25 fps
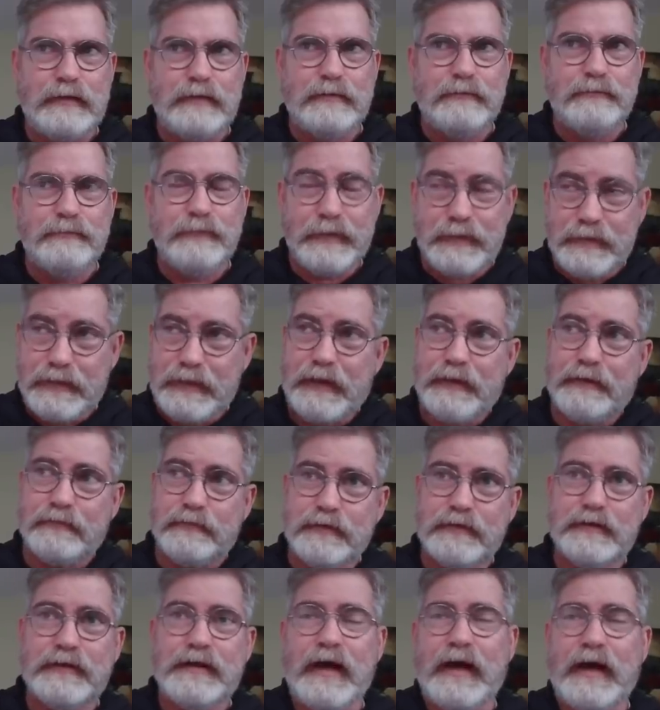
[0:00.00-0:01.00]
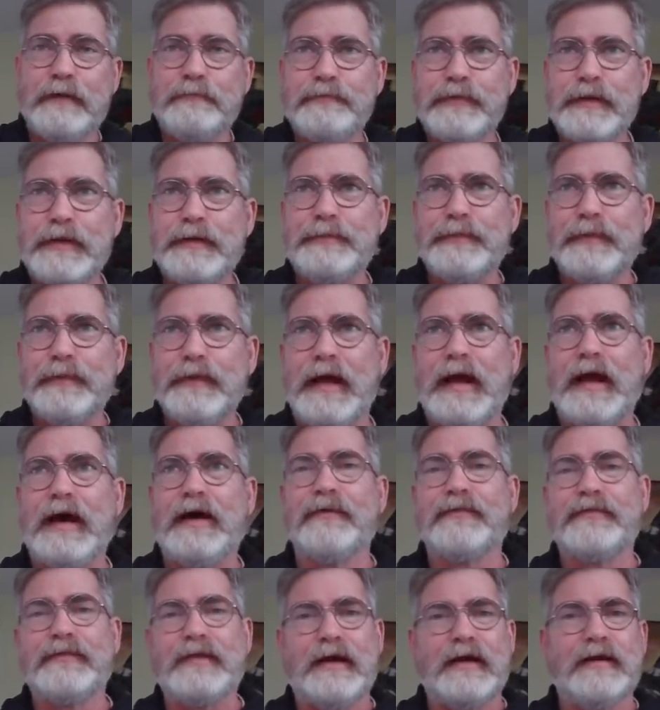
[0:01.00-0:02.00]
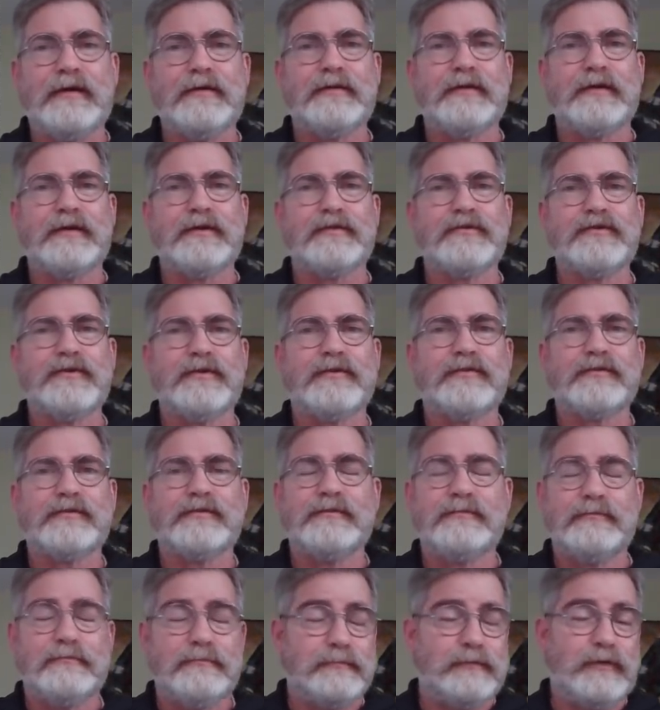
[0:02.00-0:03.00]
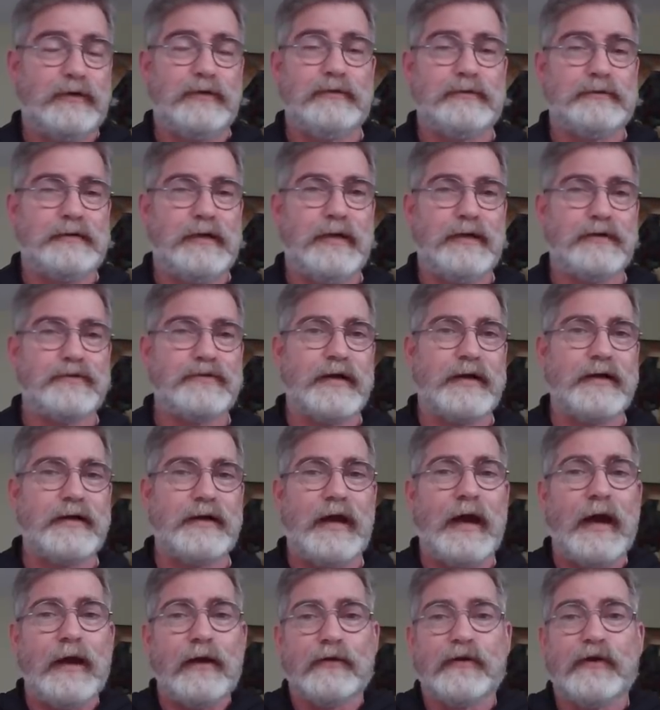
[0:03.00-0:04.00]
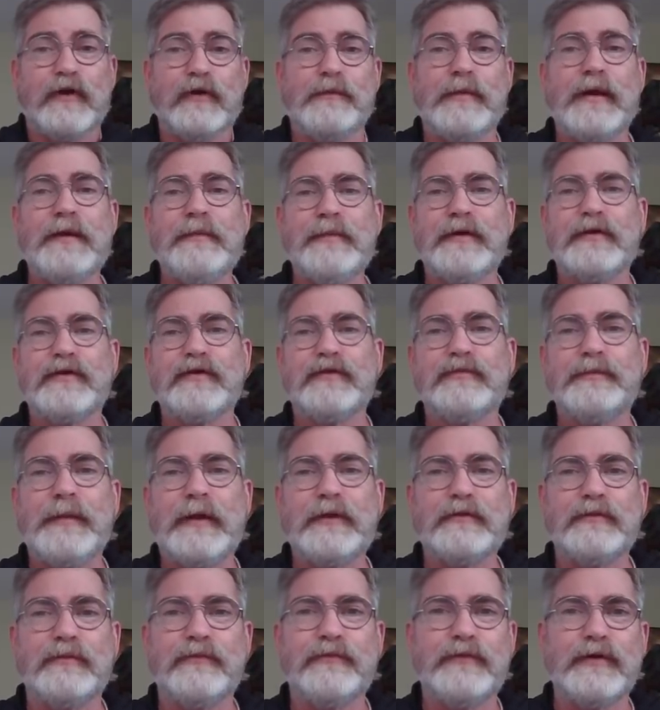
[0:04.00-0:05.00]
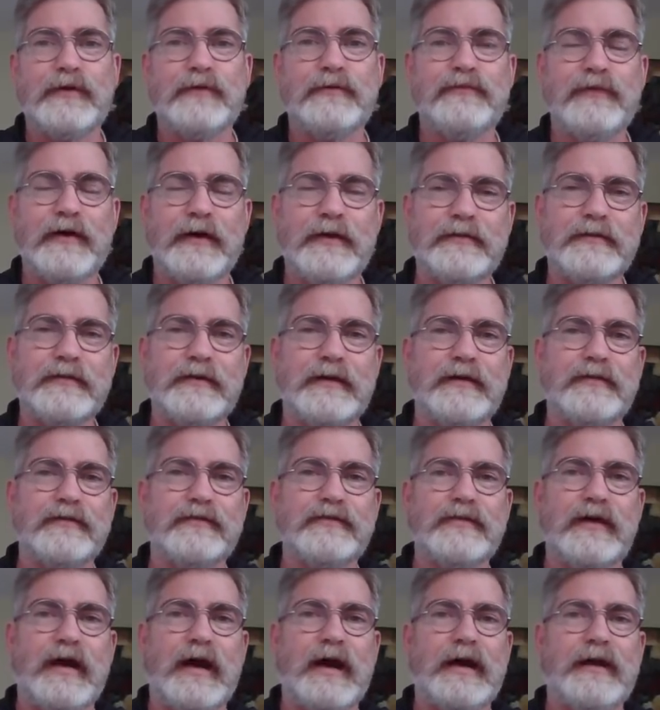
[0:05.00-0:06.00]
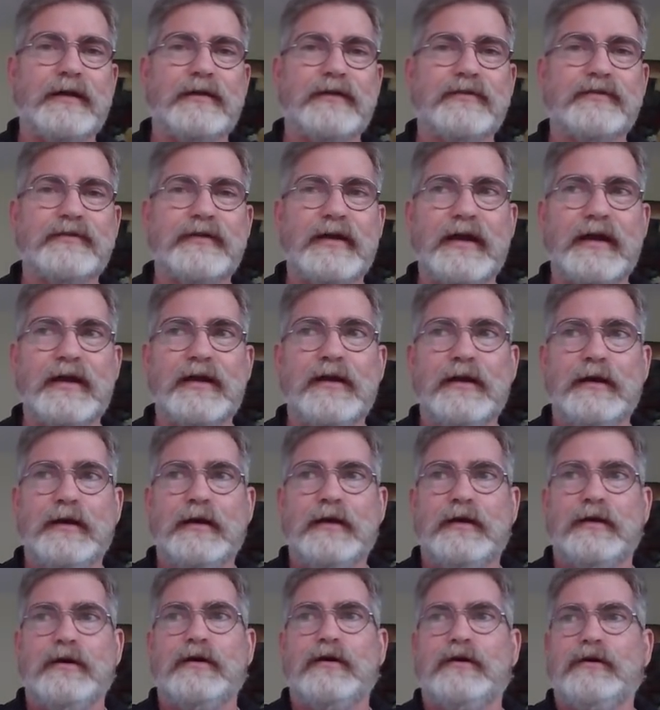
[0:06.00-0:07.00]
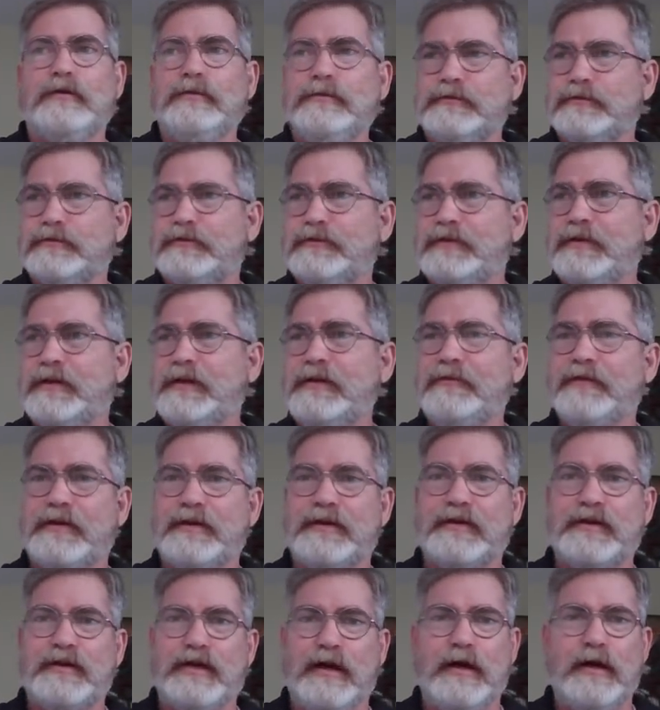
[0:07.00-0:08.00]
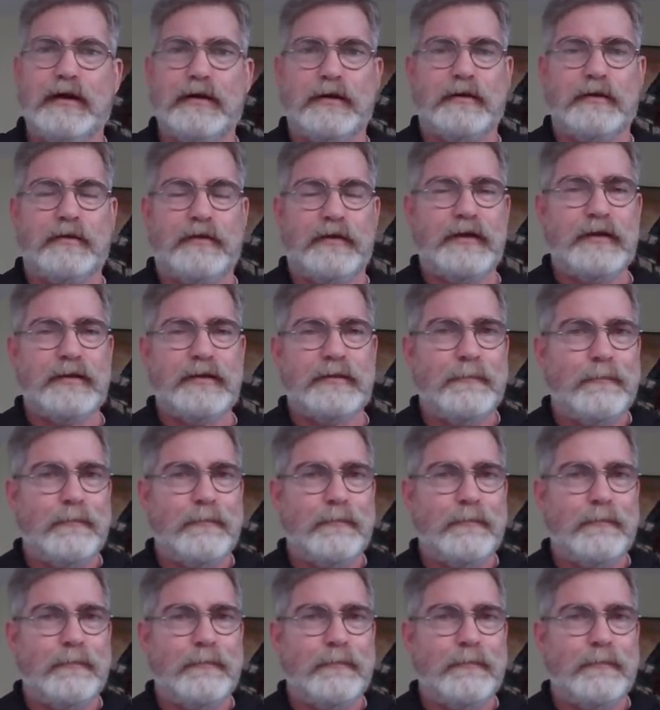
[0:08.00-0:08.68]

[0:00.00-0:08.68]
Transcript: But yet, you got people out there that are just, oh gosh, I, I don't know, maybe it just makes them feel fuzzy inside to say, oh, Steven and Yana, they